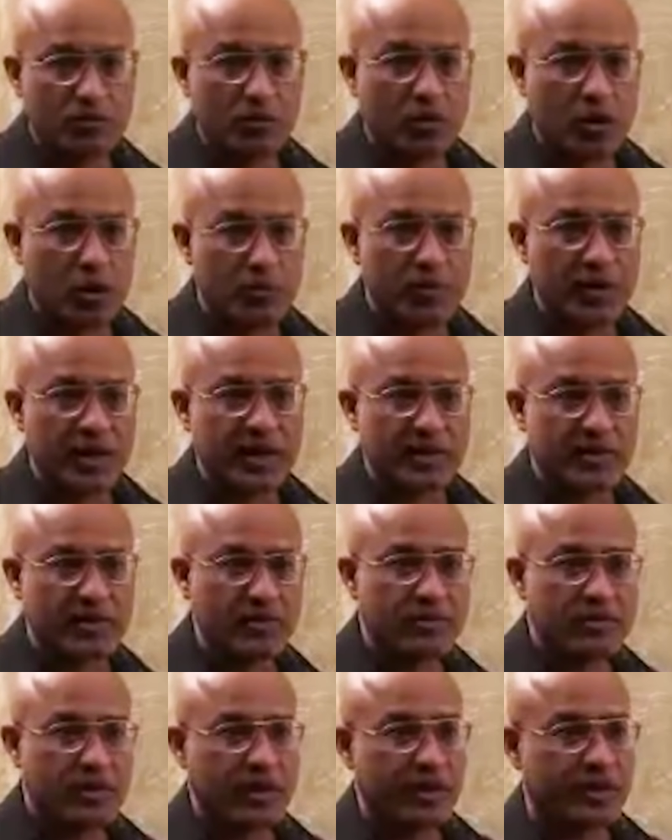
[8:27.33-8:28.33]

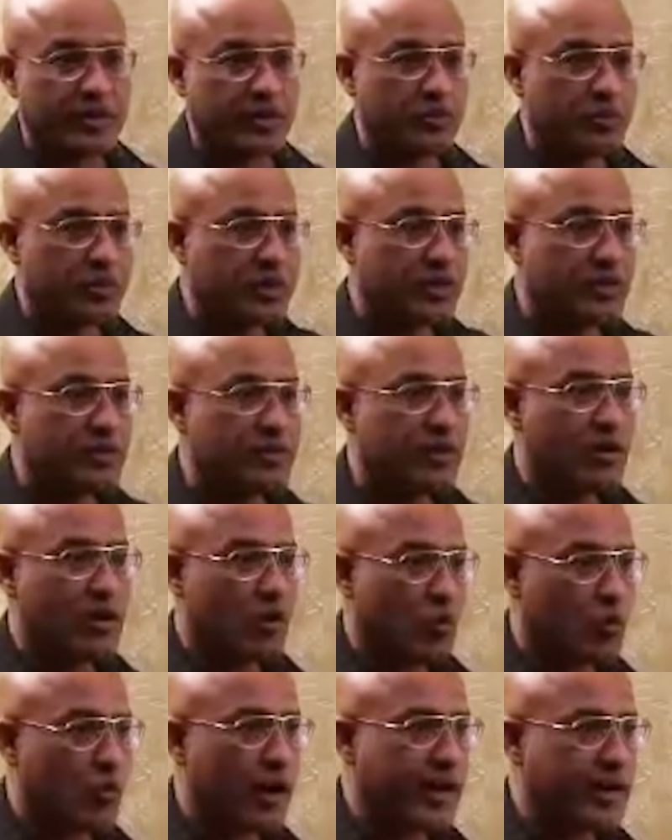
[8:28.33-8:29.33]
complications related with this
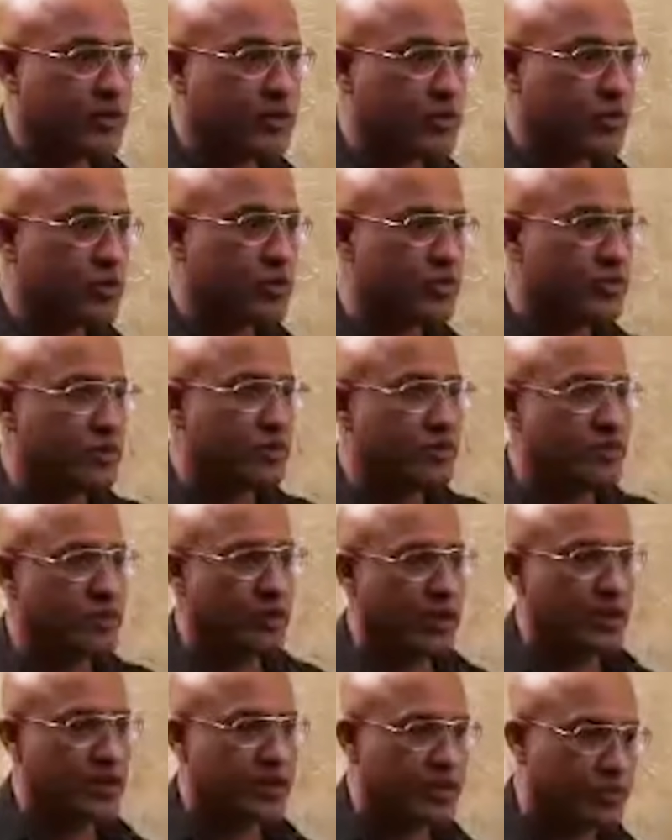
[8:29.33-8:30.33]
virus or disease
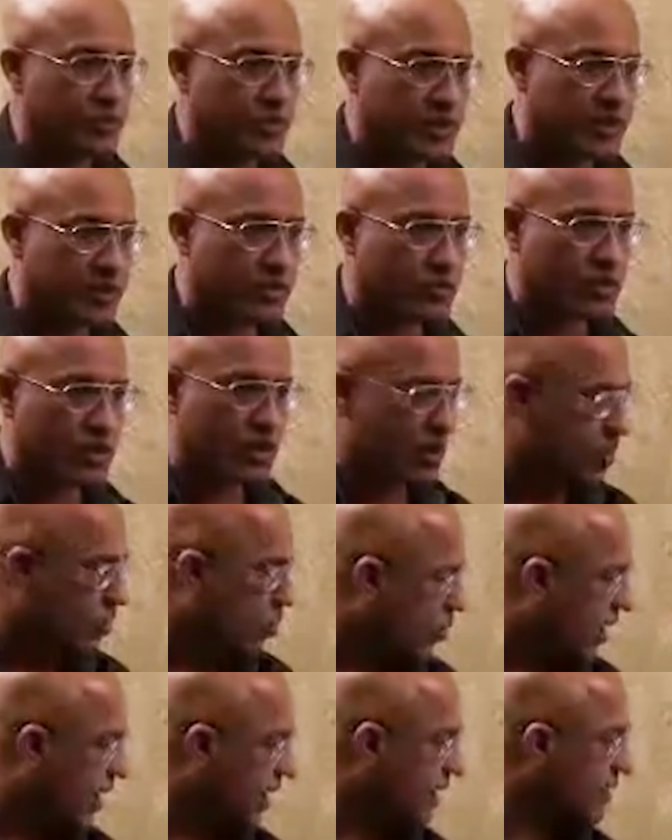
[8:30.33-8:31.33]
related with this
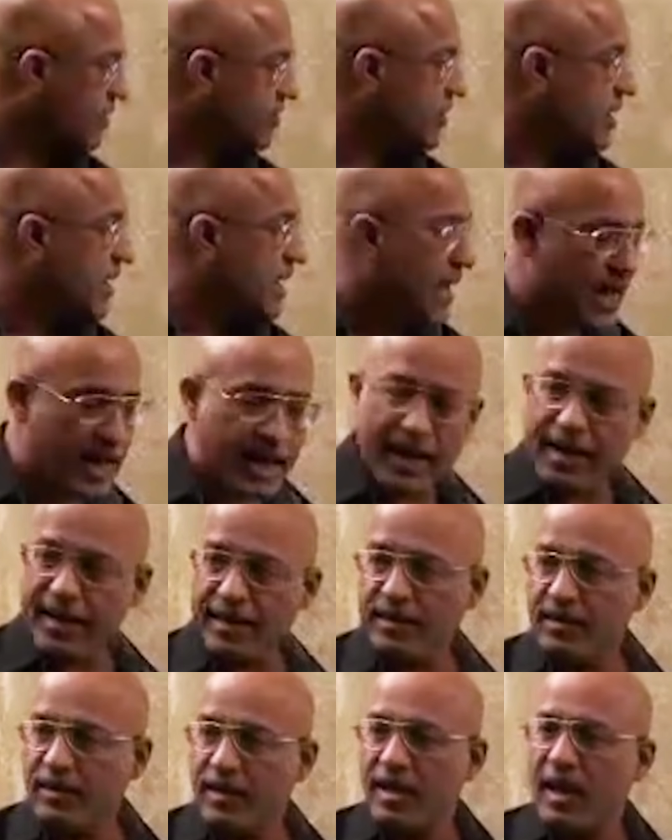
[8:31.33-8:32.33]
virus.
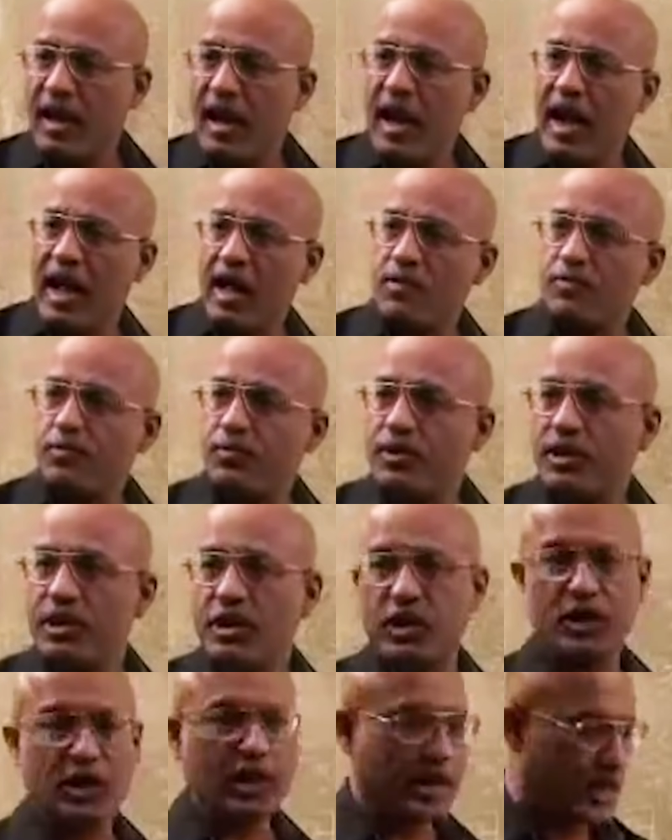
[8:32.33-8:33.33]
And every
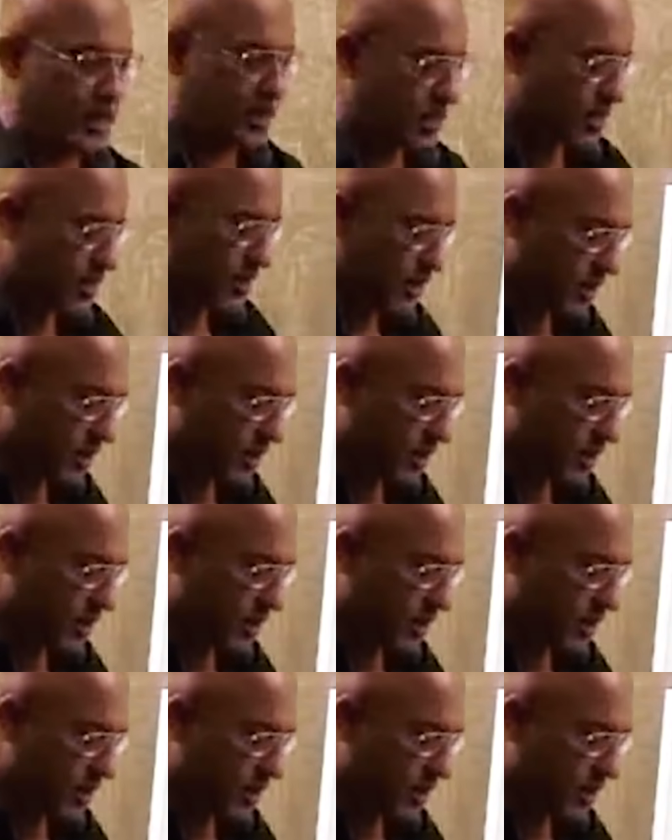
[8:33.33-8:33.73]
year